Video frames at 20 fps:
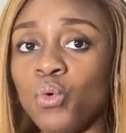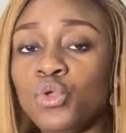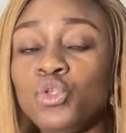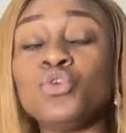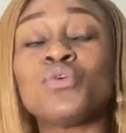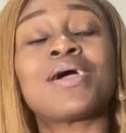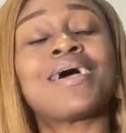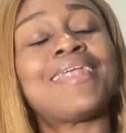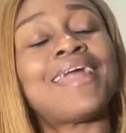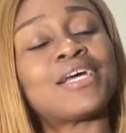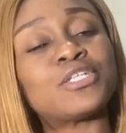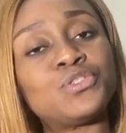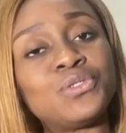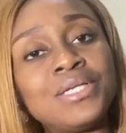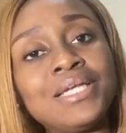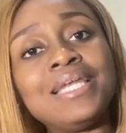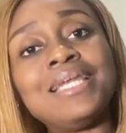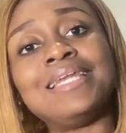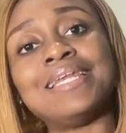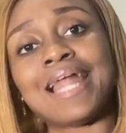You can
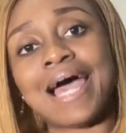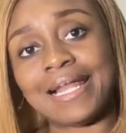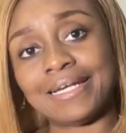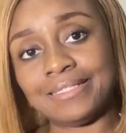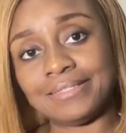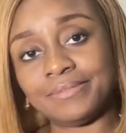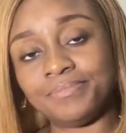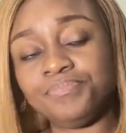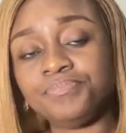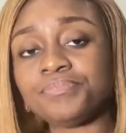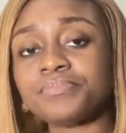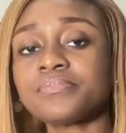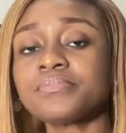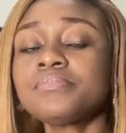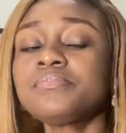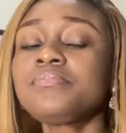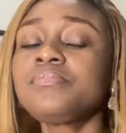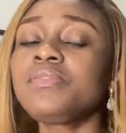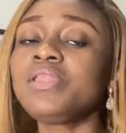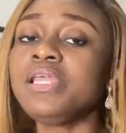actually land
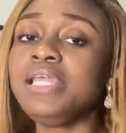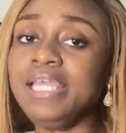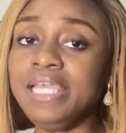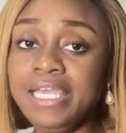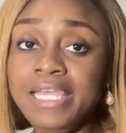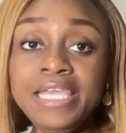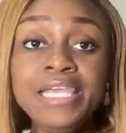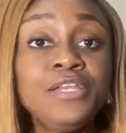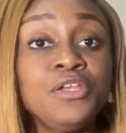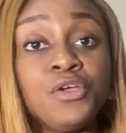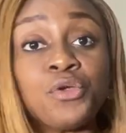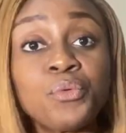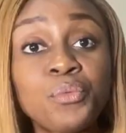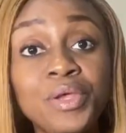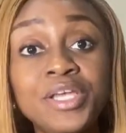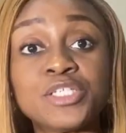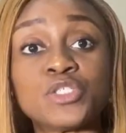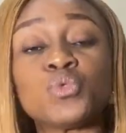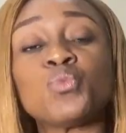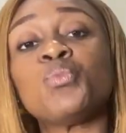in
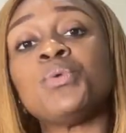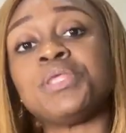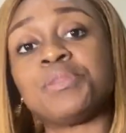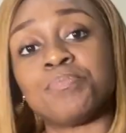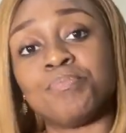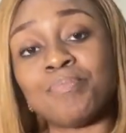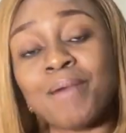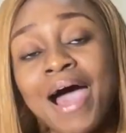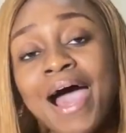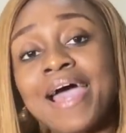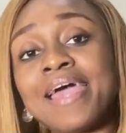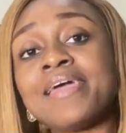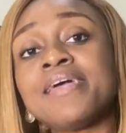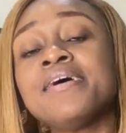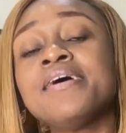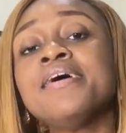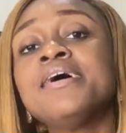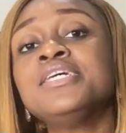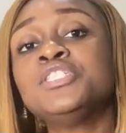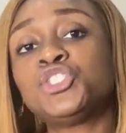Greece with my
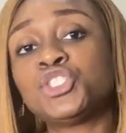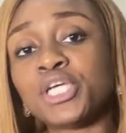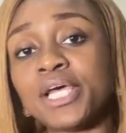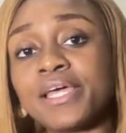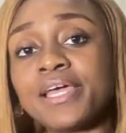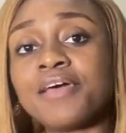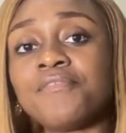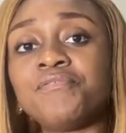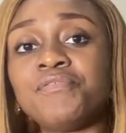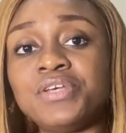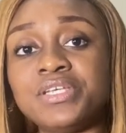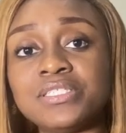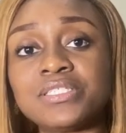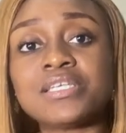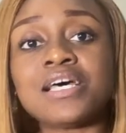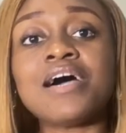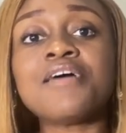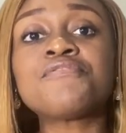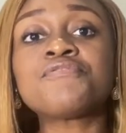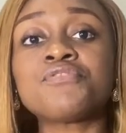Schengen
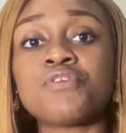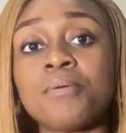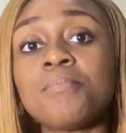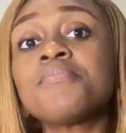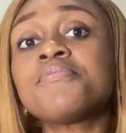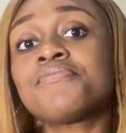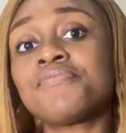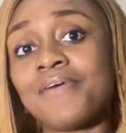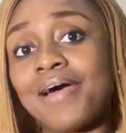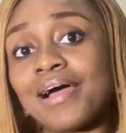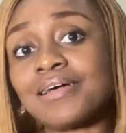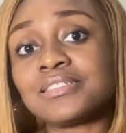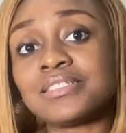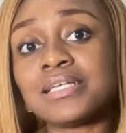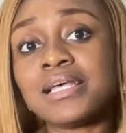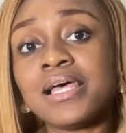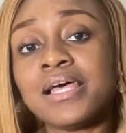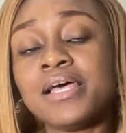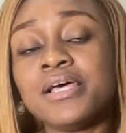visa from France.